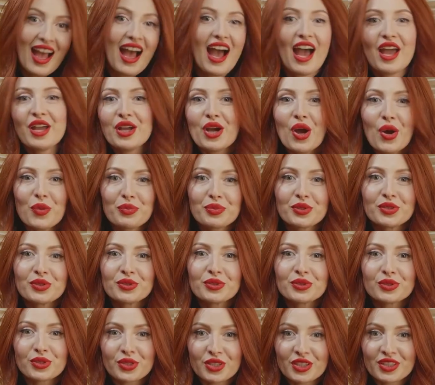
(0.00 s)
I hope you
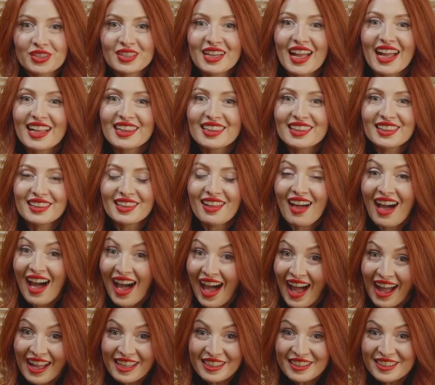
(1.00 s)
learn a
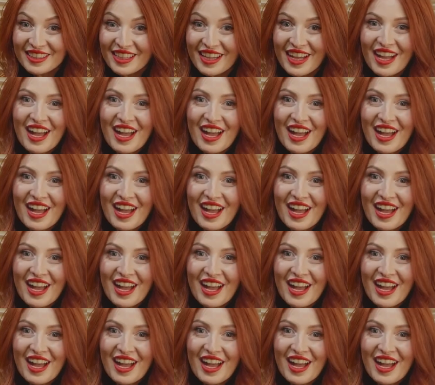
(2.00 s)
lot